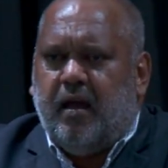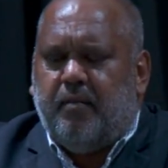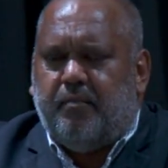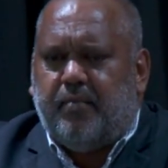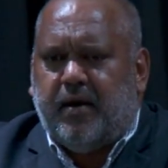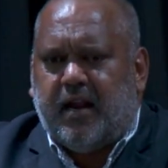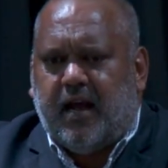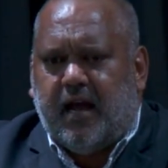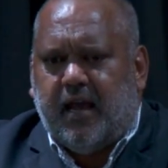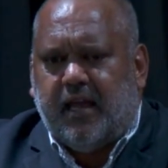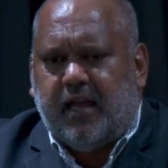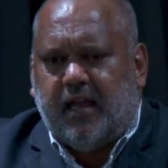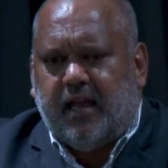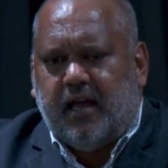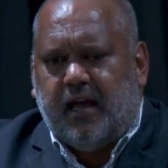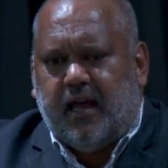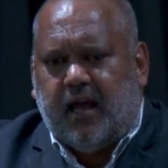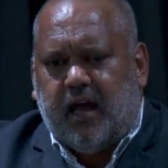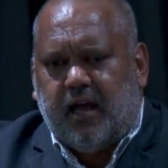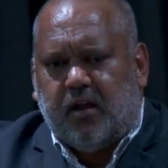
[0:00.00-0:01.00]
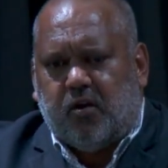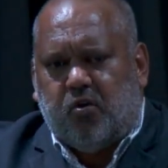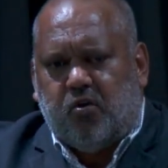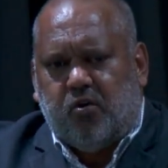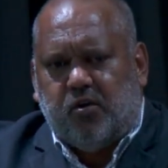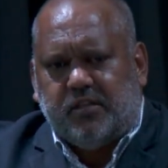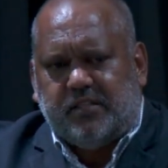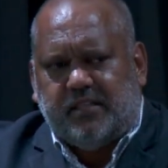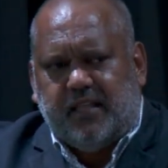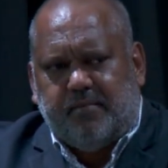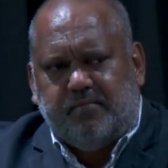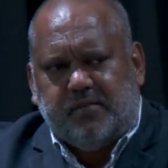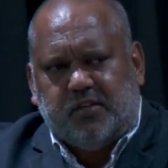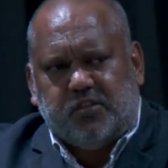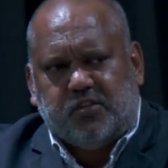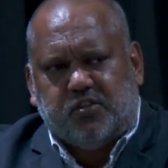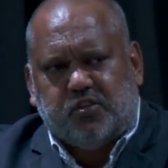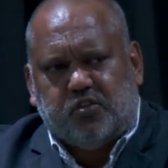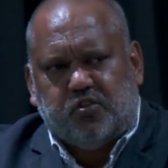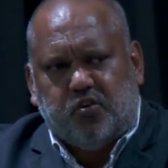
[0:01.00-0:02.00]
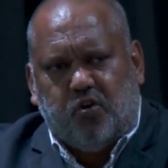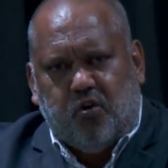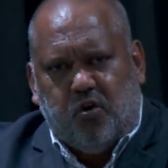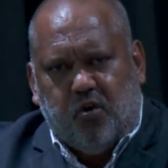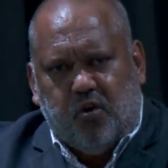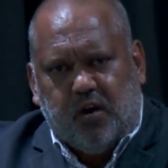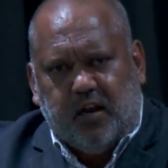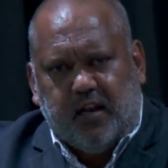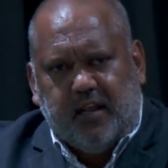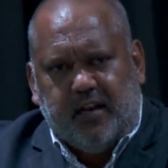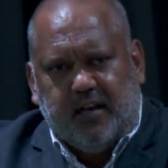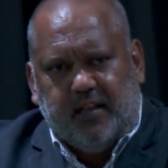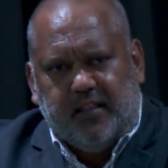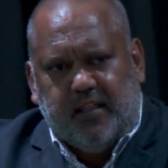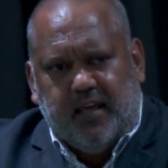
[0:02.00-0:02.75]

But I caused them to stall in